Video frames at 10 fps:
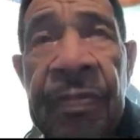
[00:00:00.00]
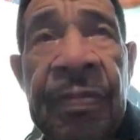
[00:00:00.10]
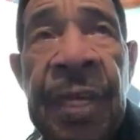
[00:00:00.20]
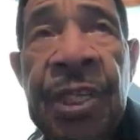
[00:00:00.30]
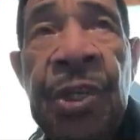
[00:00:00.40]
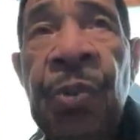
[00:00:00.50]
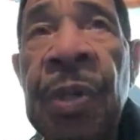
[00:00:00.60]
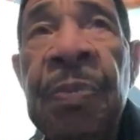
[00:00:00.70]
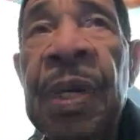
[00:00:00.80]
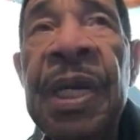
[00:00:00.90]
that you
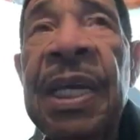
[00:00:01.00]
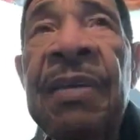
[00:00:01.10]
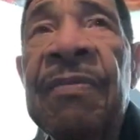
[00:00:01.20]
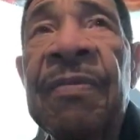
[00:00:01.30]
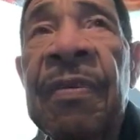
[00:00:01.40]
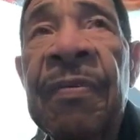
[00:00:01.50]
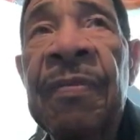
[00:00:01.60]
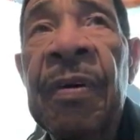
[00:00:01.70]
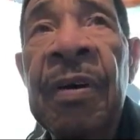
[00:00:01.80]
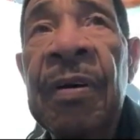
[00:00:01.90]
wouldn't believe
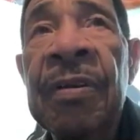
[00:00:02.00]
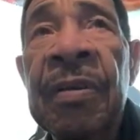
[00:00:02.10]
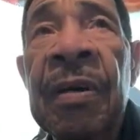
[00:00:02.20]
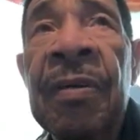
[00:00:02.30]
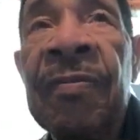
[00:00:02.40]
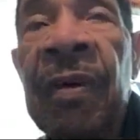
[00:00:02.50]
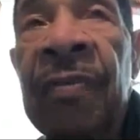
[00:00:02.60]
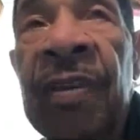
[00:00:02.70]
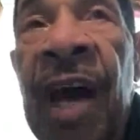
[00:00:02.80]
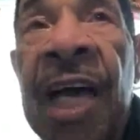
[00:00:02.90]

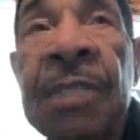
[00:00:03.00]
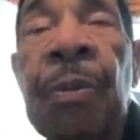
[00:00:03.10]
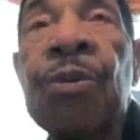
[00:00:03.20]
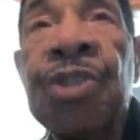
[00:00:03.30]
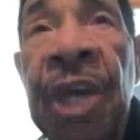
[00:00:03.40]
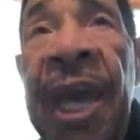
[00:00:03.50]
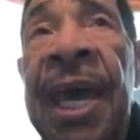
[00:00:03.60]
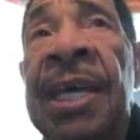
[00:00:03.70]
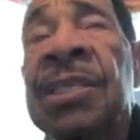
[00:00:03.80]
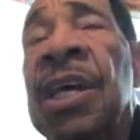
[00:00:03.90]
of gospel,
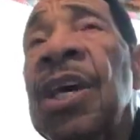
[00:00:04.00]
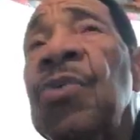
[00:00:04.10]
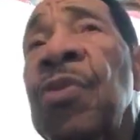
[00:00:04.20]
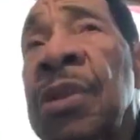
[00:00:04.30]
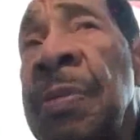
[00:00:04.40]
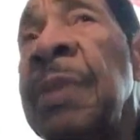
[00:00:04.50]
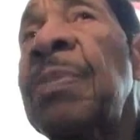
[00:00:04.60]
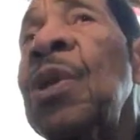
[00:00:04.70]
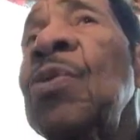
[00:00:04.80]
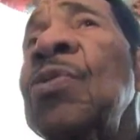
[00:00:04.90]
jazz, rhythm and
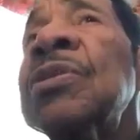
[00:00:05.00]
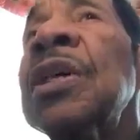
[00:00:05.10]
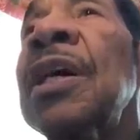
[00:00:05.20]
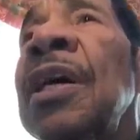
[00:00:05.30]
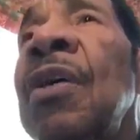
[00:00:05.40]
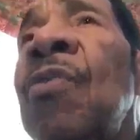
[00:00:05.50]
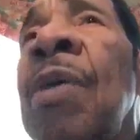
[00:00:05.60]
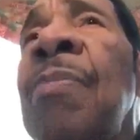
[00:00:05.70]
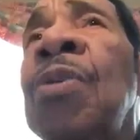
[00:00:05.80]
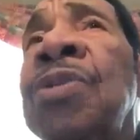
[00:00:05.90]
blues,
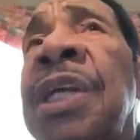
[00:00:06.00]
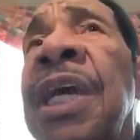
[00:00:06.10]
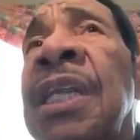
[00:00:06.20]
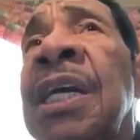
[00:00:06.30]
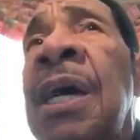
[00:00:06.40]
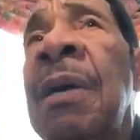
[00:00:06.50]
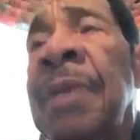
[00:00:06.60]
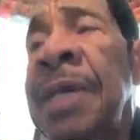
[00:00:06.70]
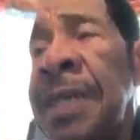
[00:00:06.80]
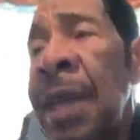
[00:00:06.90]
where most of the other
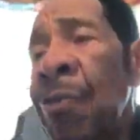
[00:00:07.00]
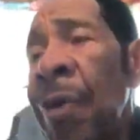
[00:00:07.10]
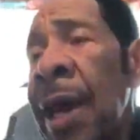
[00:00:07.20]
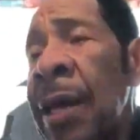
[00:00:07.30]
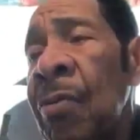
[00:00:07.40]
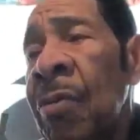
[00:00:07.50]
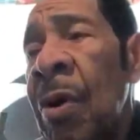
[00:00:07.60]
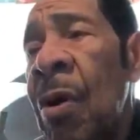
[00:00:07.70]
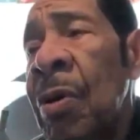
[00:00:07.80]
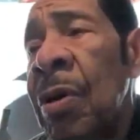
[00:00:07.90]
companies, they ran
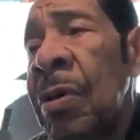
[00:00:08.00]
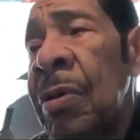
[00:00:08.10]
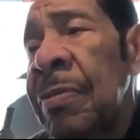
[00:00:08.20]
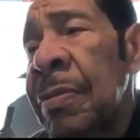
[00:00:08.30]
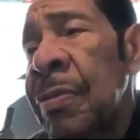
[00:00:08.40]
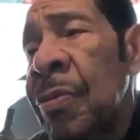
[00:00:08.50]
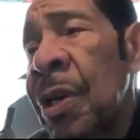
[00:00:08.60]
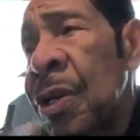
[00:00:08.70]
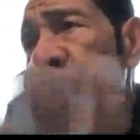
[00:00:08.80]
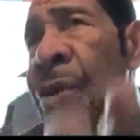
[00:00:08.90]
on a
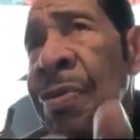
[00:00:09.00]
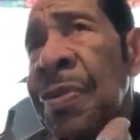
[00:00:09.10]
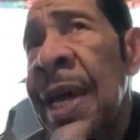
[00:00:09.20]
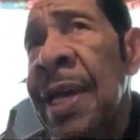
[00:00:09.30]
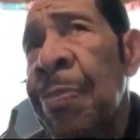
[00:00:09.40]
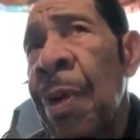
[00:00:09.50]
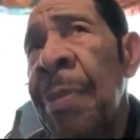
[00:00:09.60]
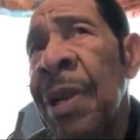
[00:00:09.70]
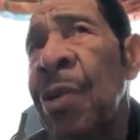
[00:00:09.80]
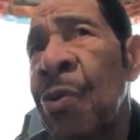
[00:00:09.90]
with a certain thing,
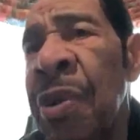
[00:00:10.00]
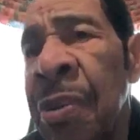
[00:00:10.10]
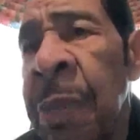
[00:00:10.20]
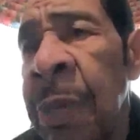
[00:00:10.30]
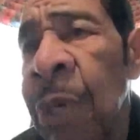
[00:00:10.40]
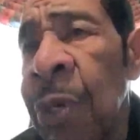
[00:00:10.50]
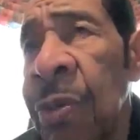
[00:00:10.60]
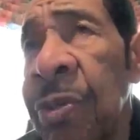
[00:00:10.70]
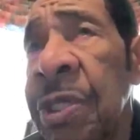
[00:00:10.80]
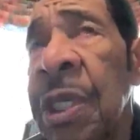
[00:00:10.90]
probably the rhythm and
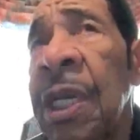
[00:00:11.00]
blues.